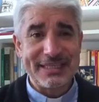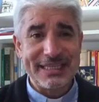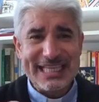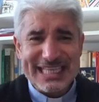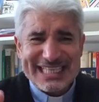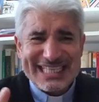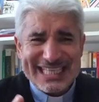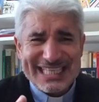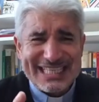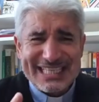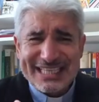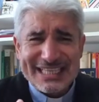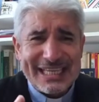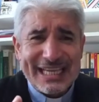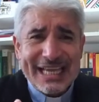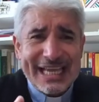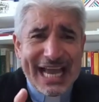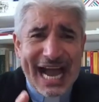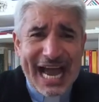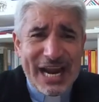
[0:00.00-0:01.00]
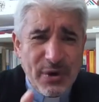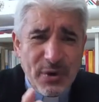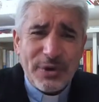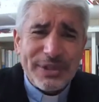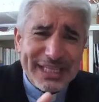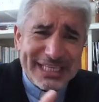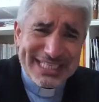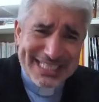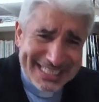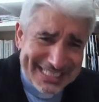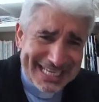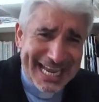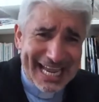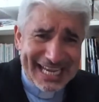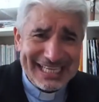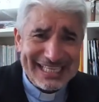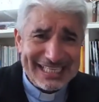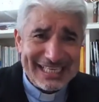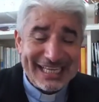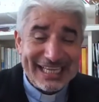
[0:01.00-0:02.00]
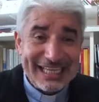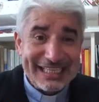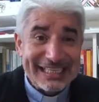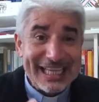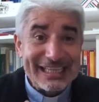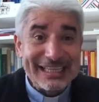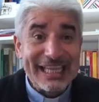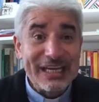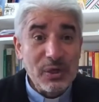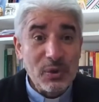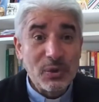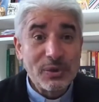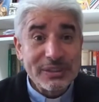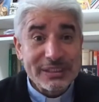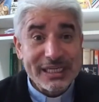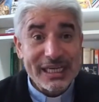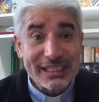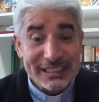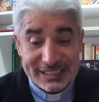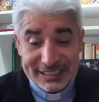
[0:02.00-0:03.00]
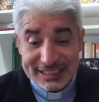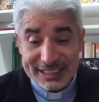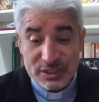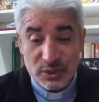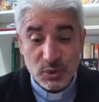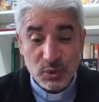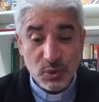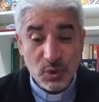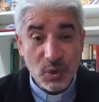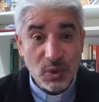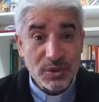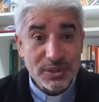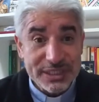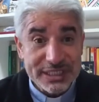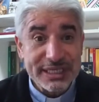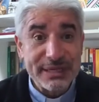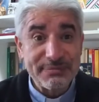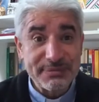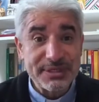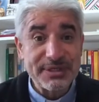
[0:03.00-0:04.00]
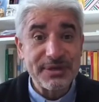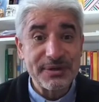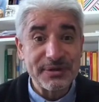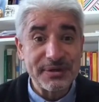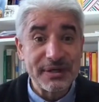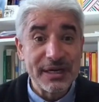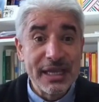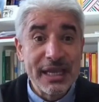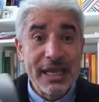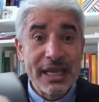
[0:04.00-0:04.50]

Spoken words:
This is another sign that the Lord tells us through Concepcion.